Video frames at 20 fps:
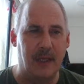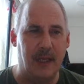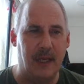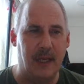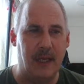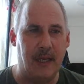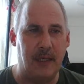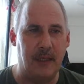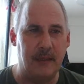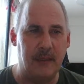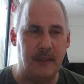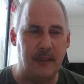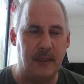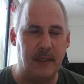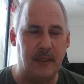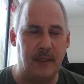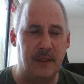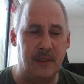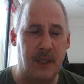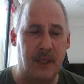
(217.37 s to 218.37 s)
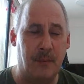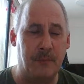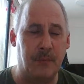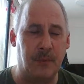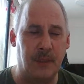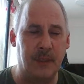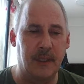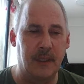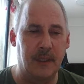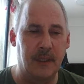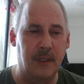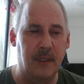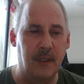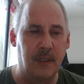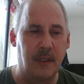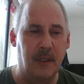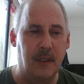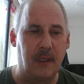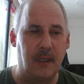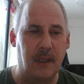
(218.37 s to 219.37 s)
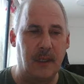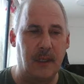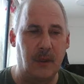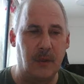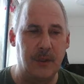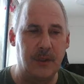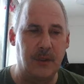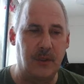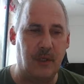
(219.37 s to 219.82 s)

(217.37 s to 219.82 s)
And in his upbringing, he always